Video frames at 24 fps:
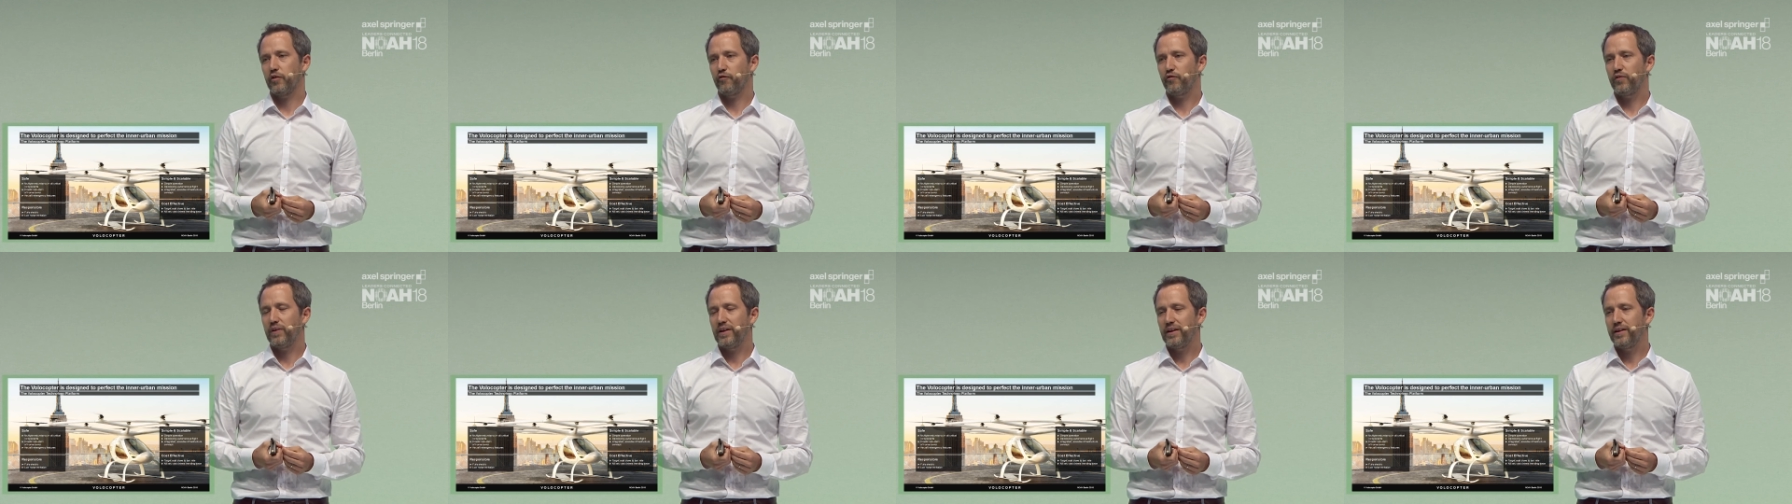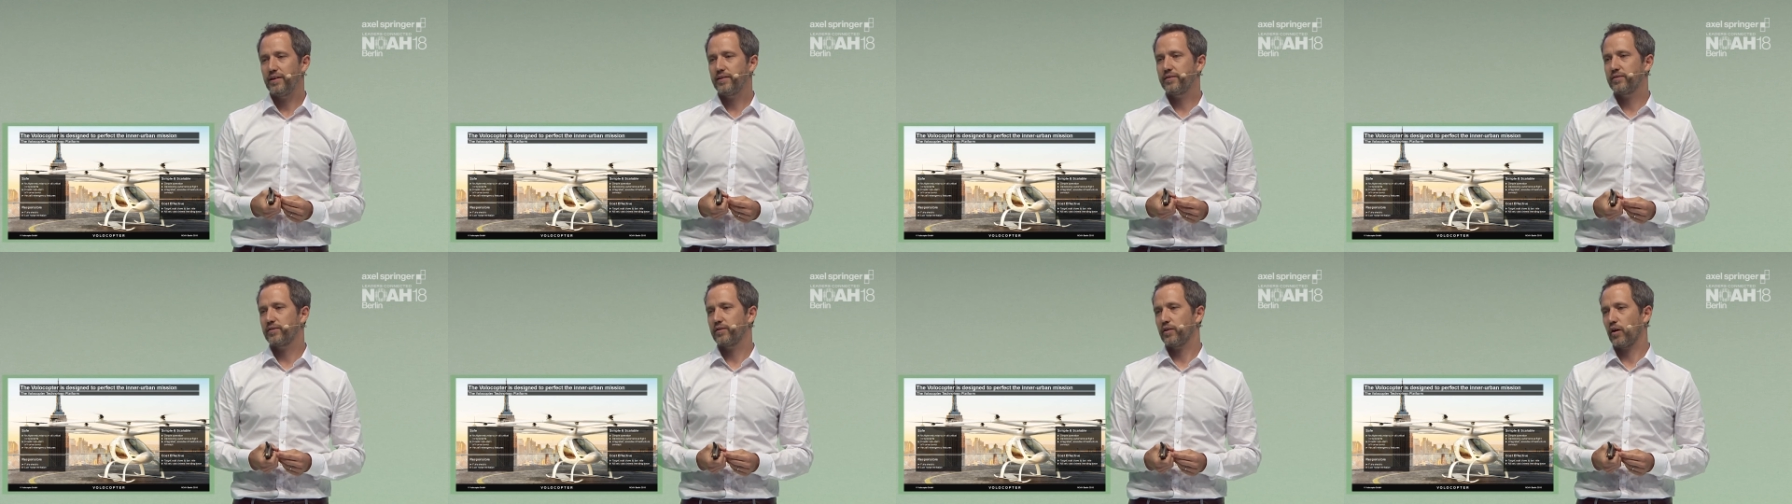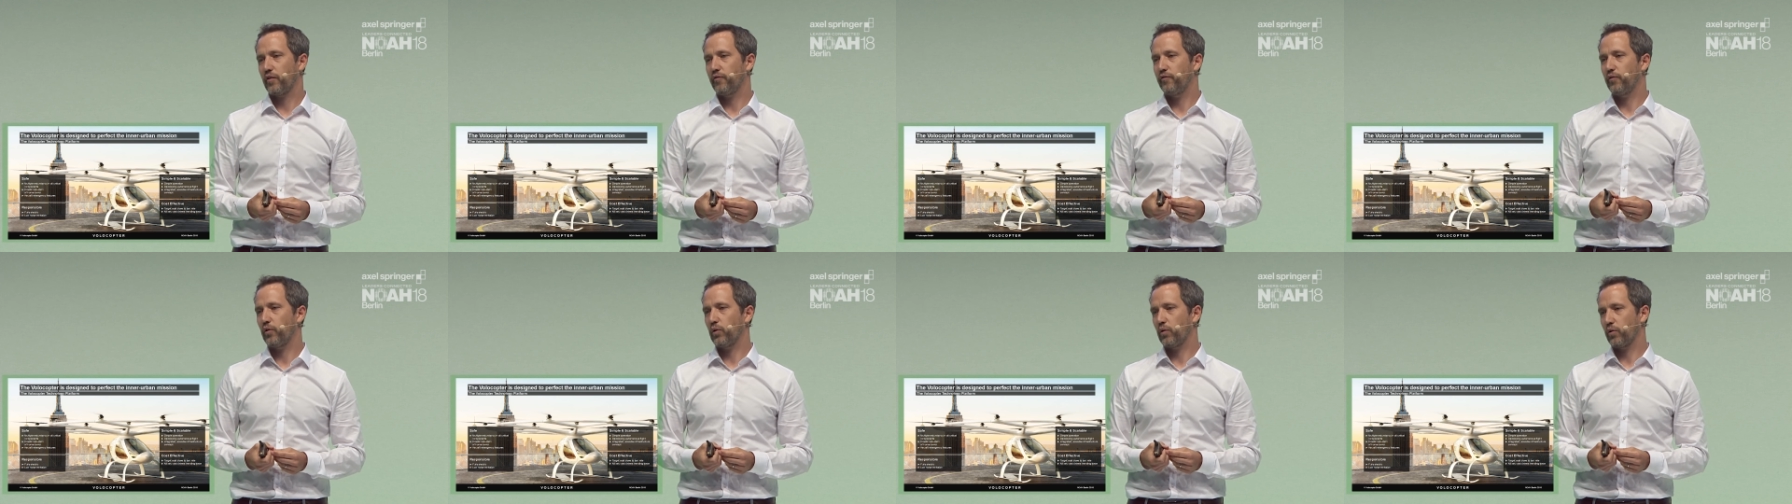fleets
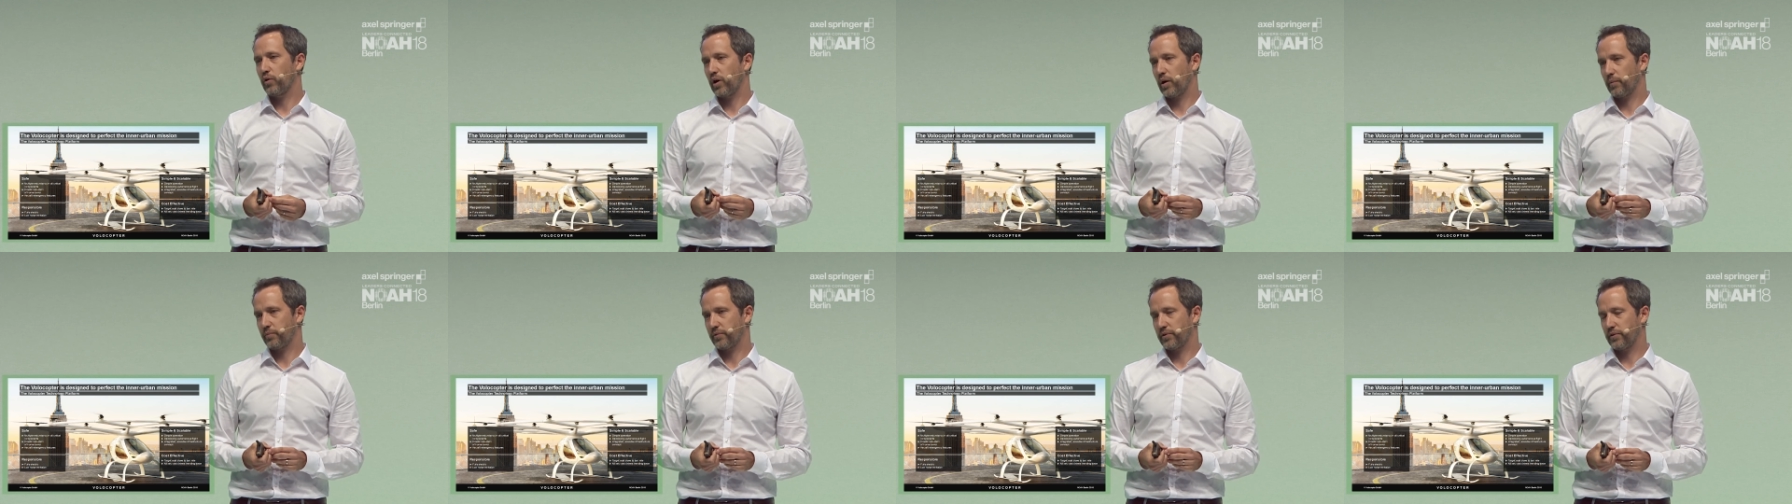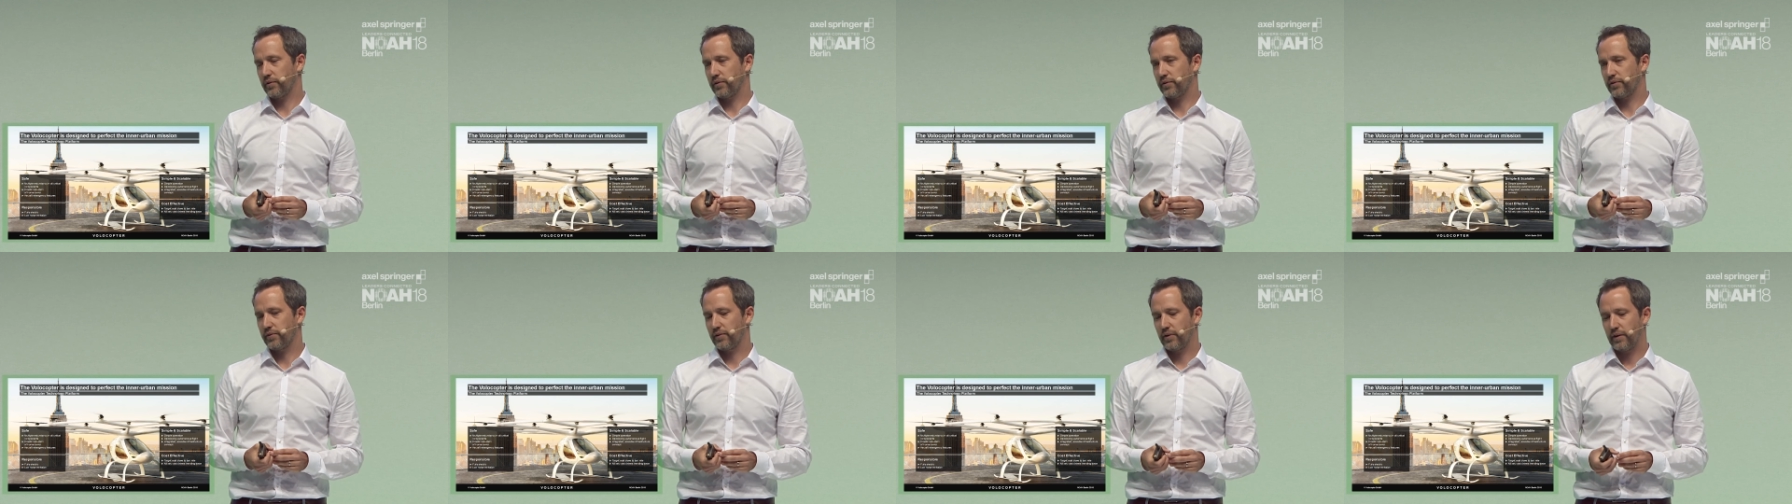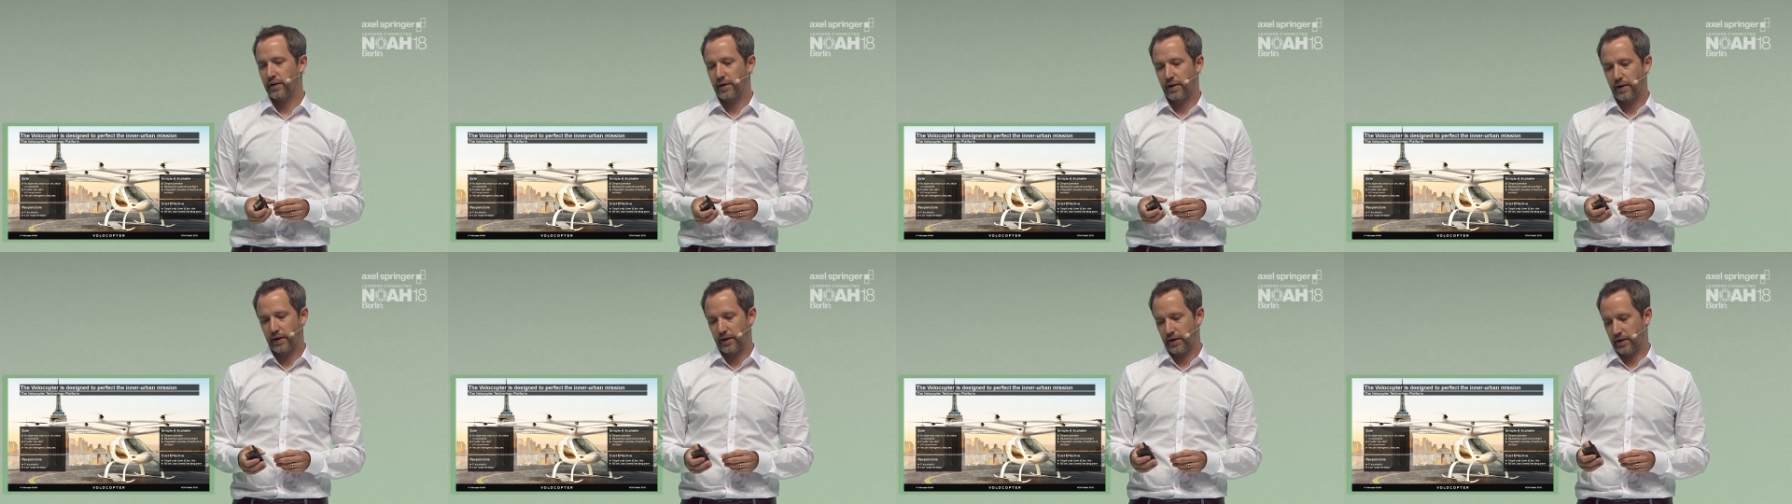of Volocopters
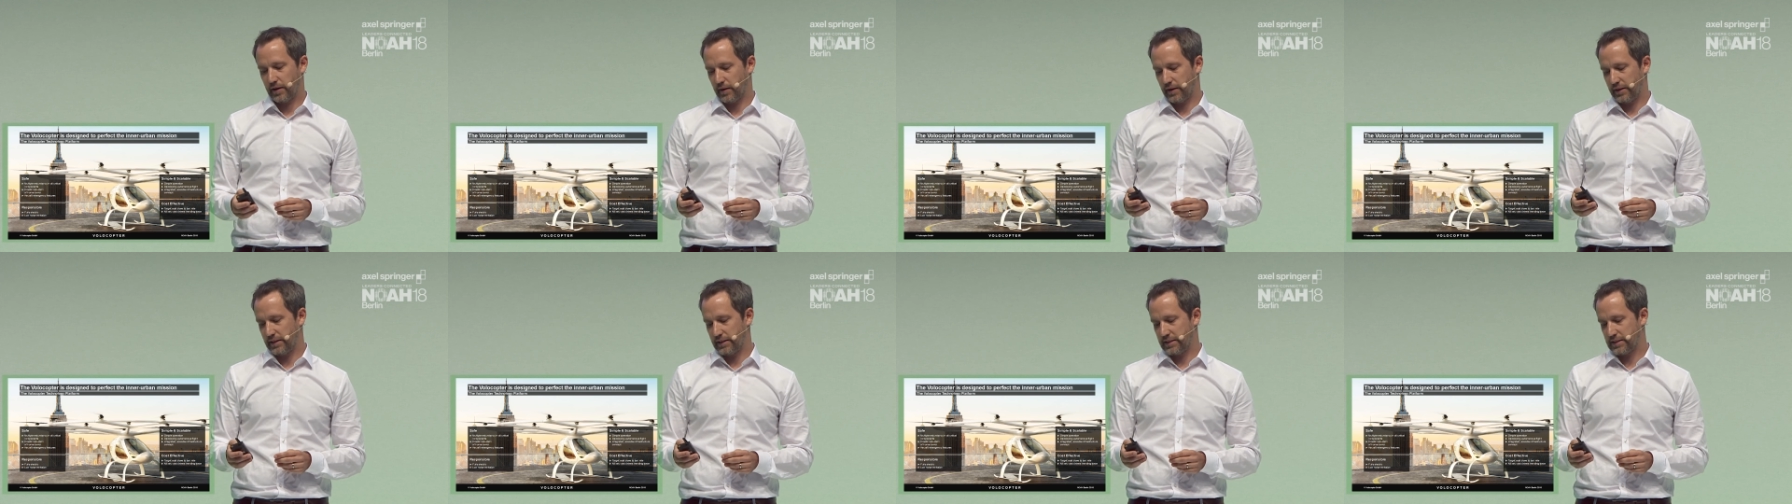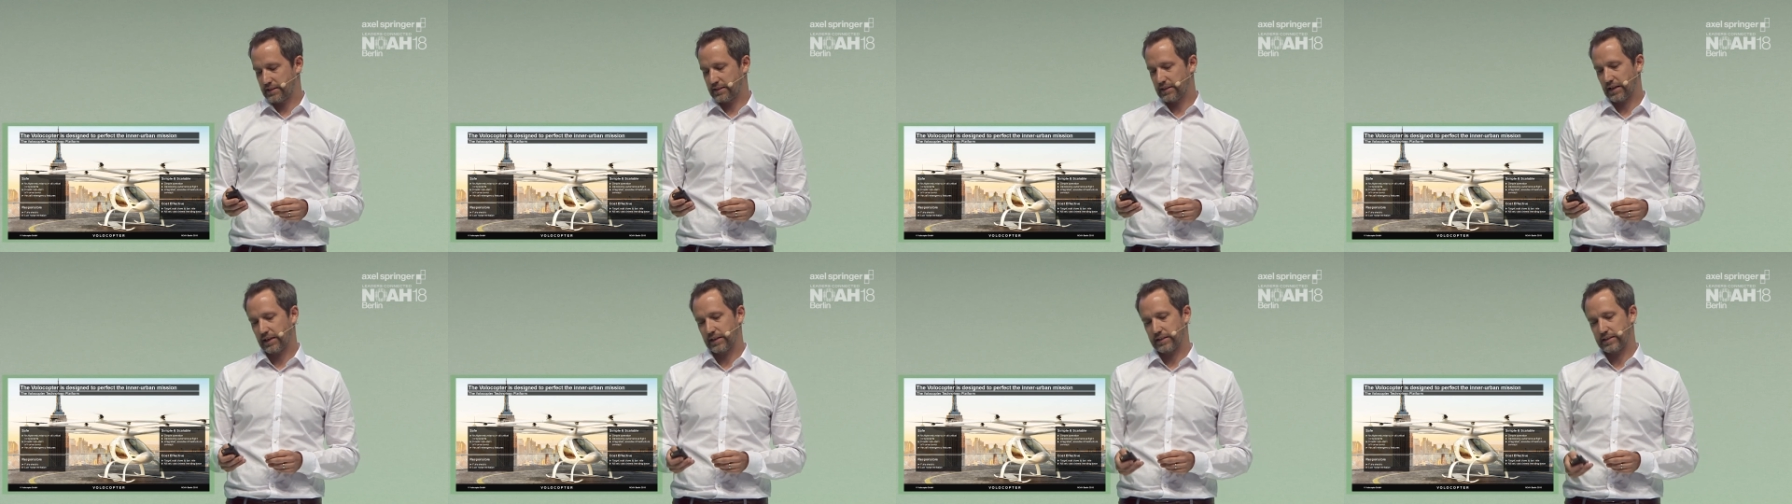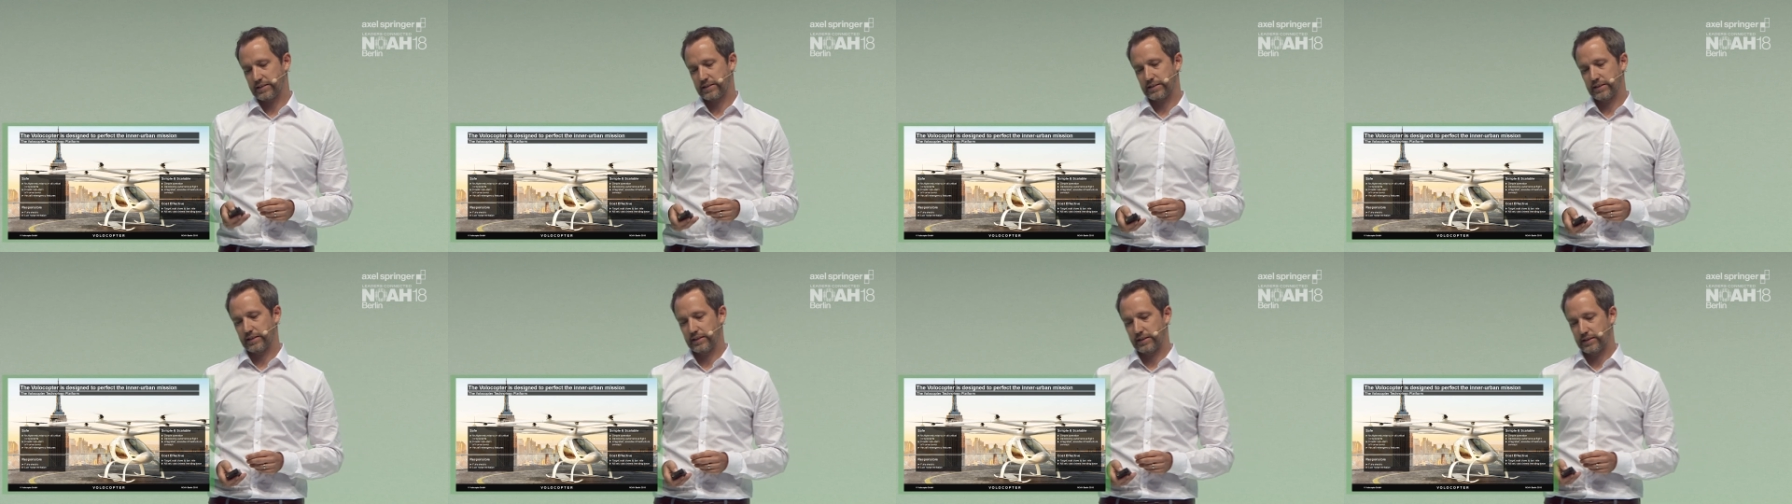Uh, inside
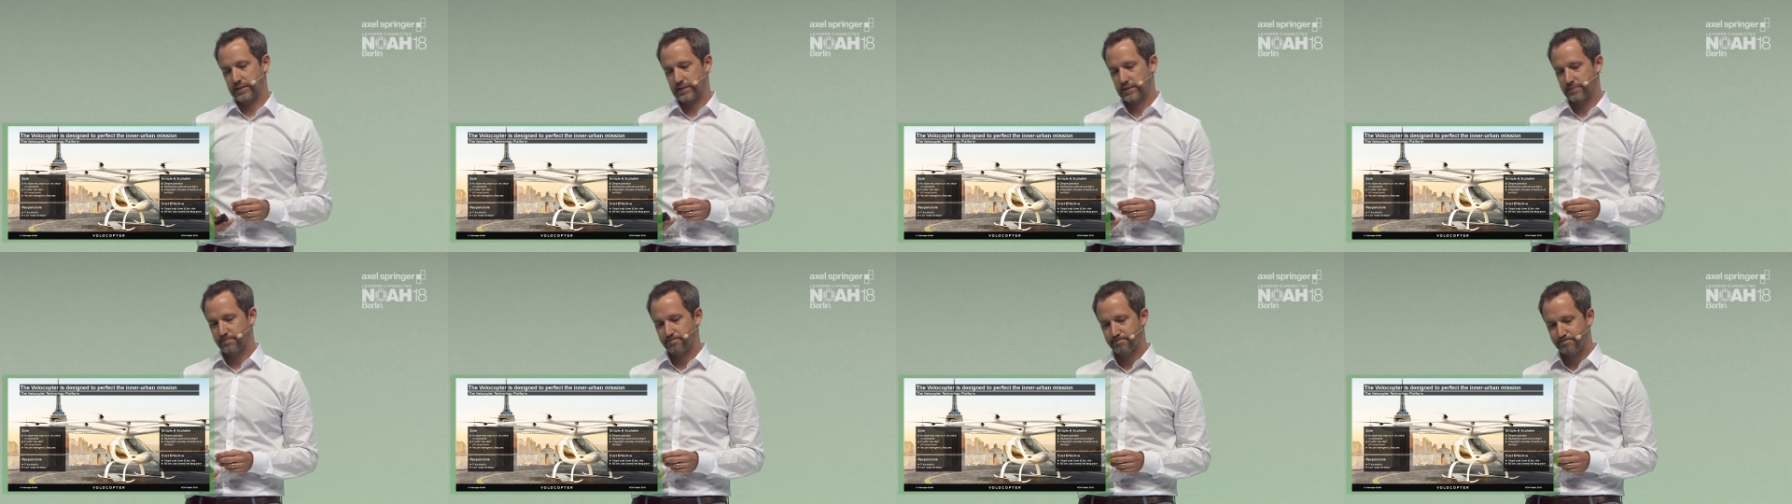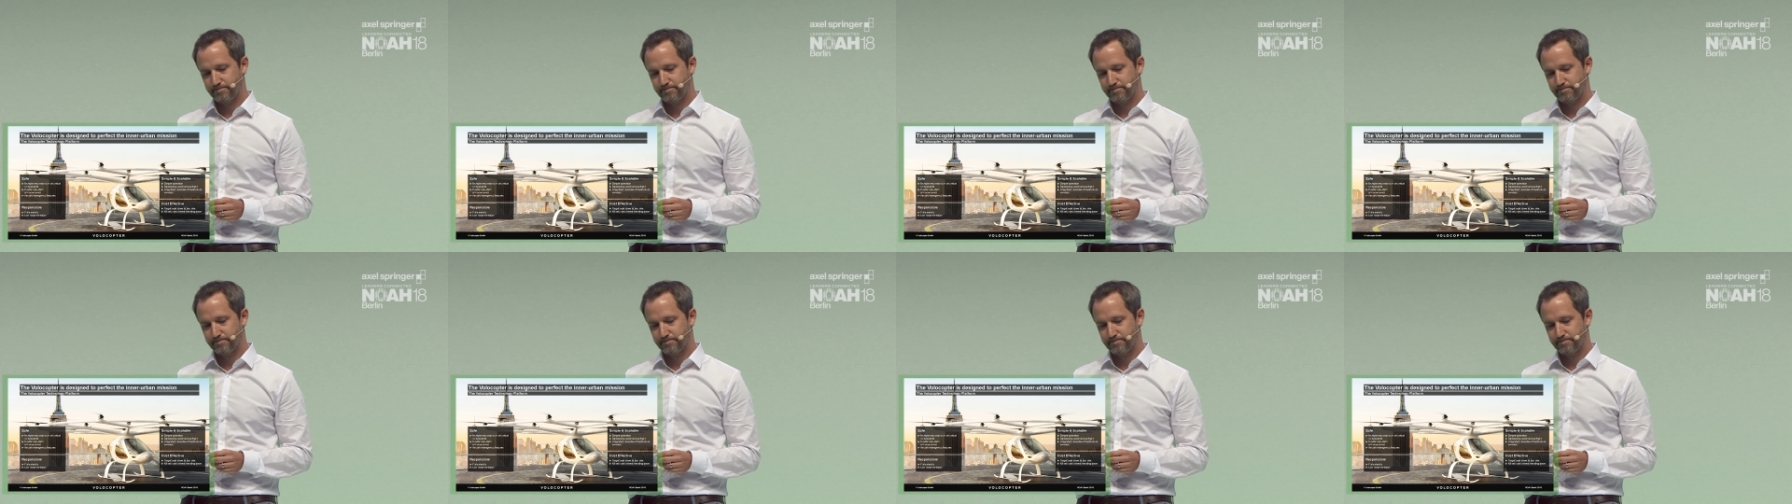cities.